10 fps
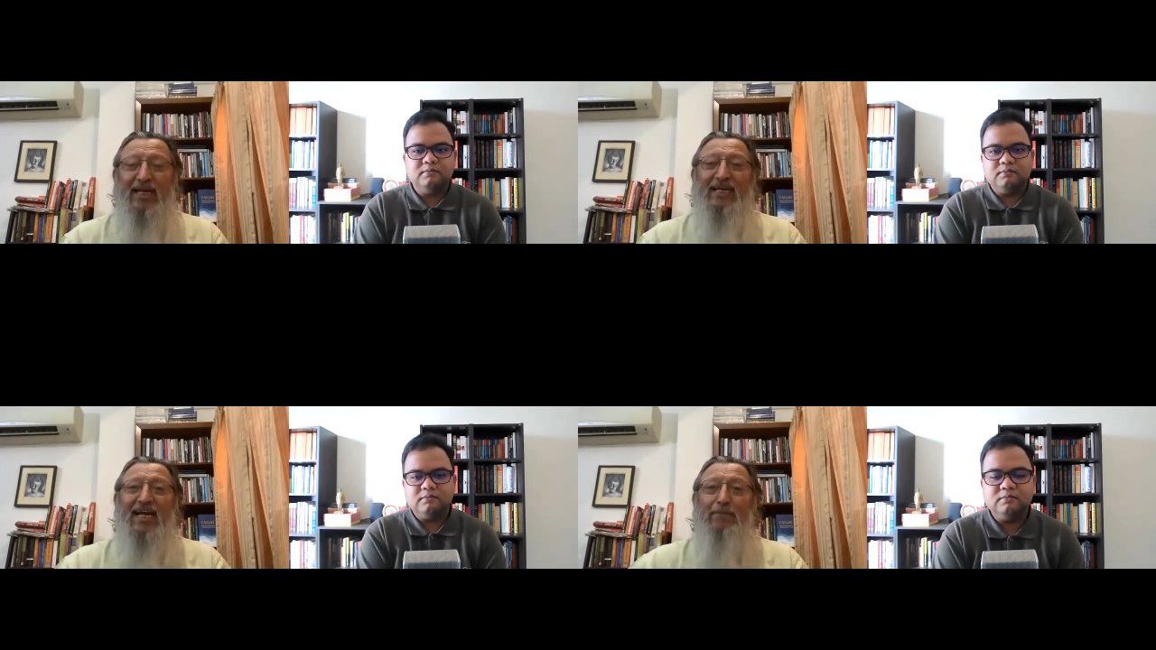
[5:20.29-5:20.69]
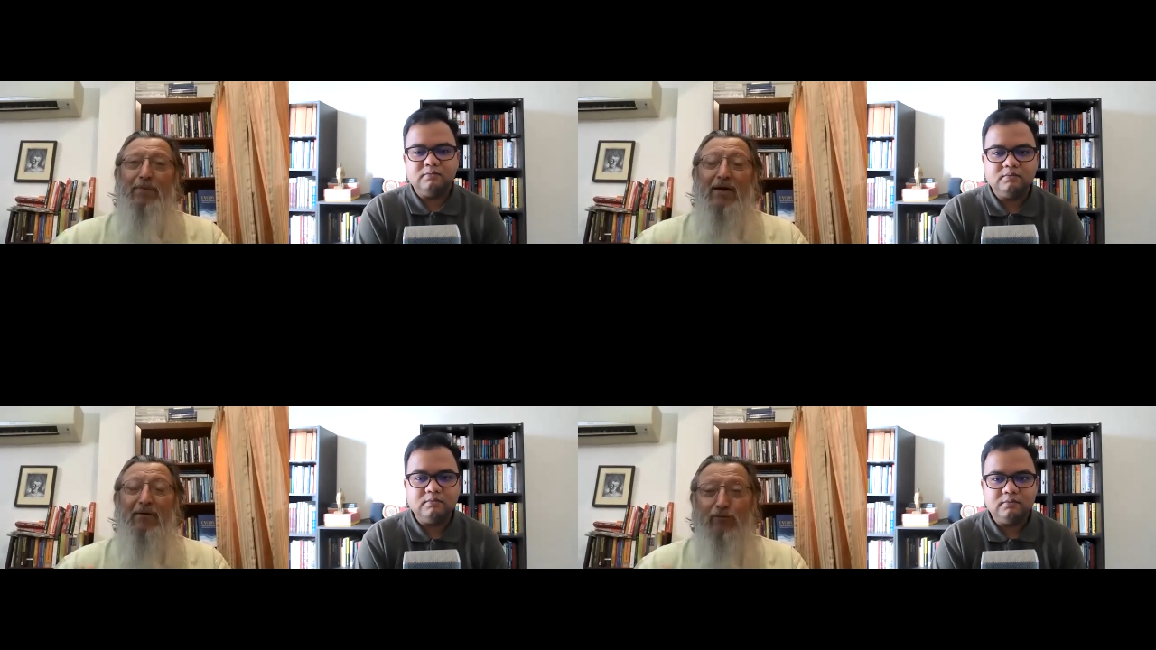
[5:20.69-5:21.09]
Speaker 1: India can
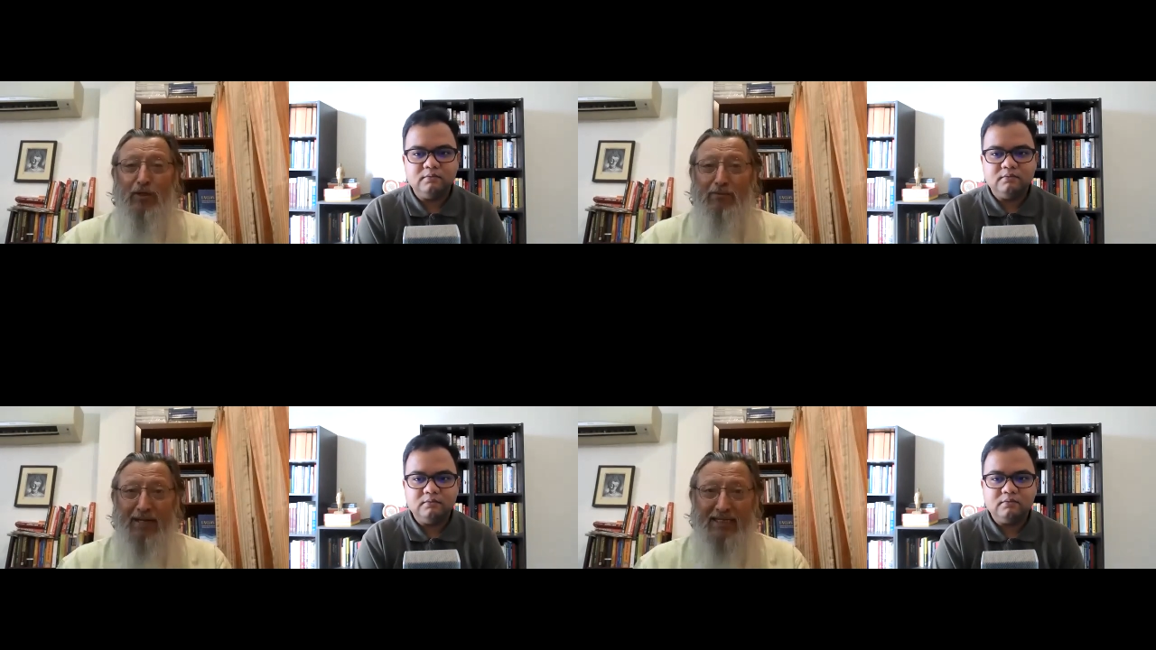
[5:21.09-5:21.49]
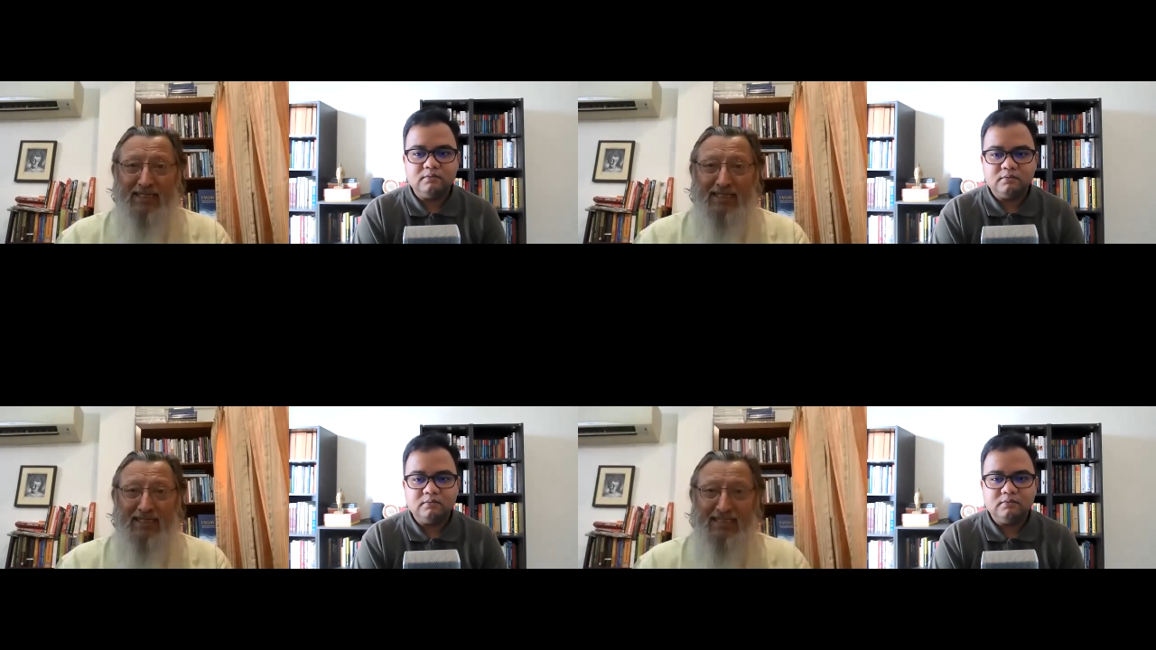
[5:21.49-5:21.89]
be governed only by
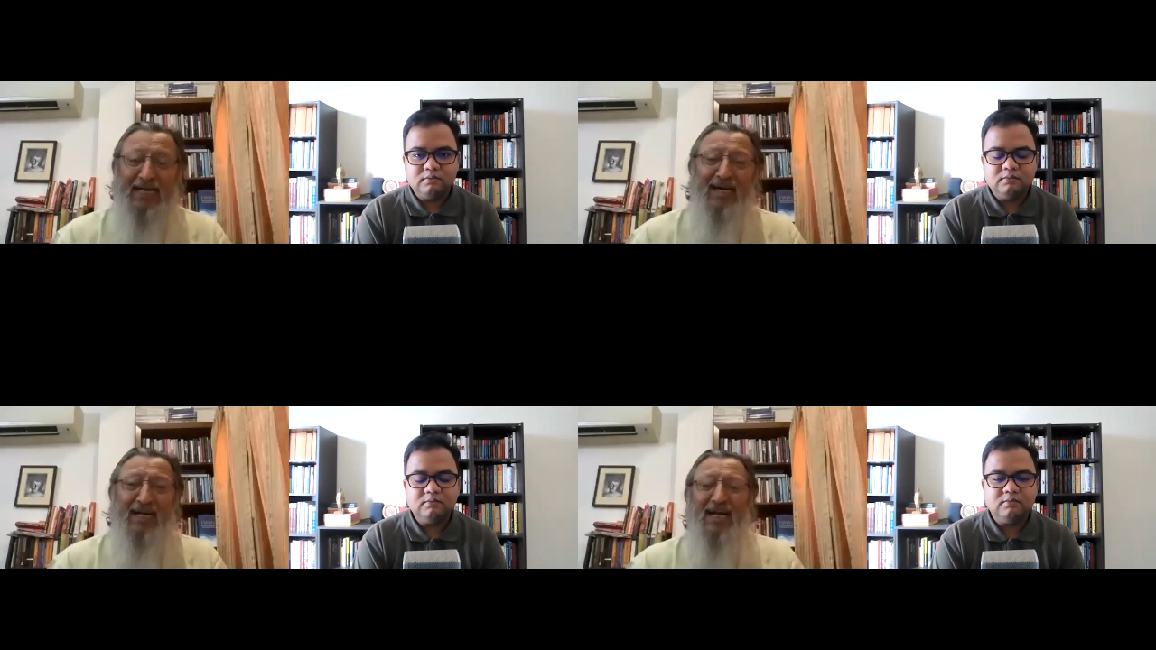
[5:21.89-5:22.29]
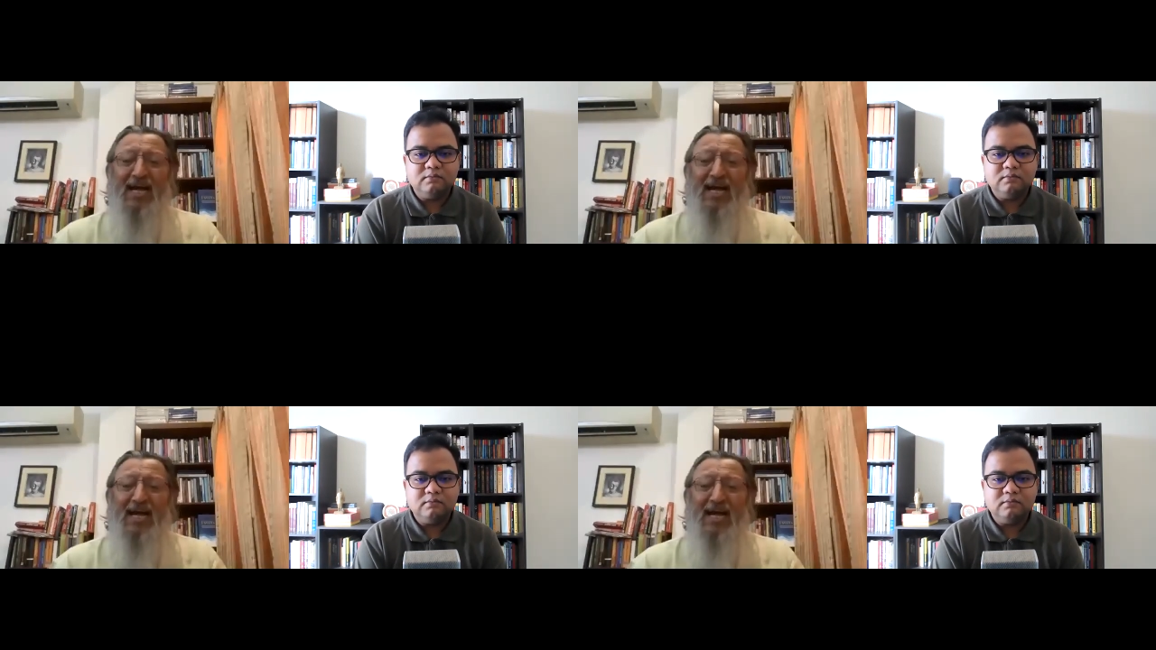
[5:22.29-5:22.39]
the center.